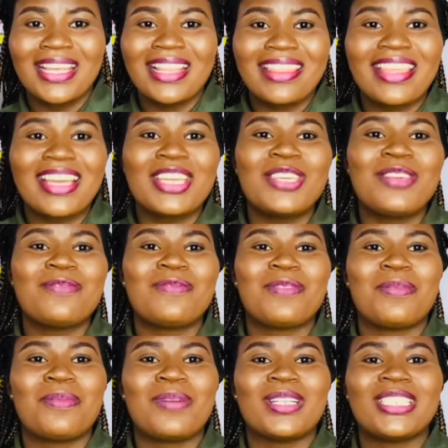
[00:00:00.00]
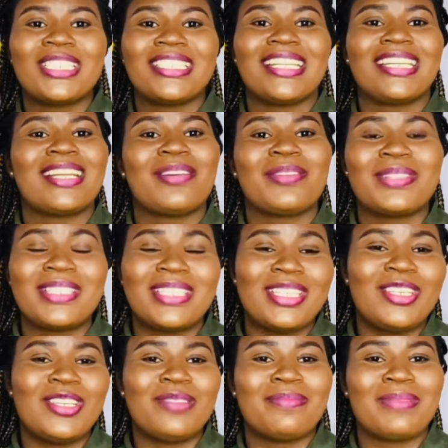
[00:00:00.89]
Thank you for watching, and I'll see
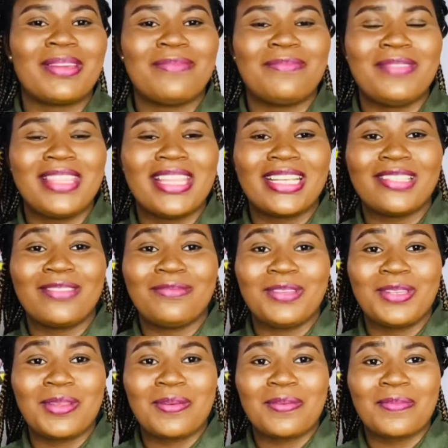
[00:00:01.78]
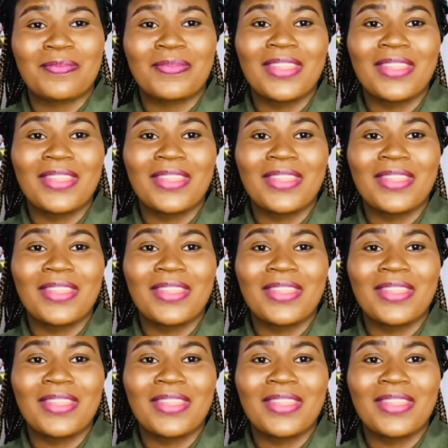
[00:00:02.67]
you in my next video.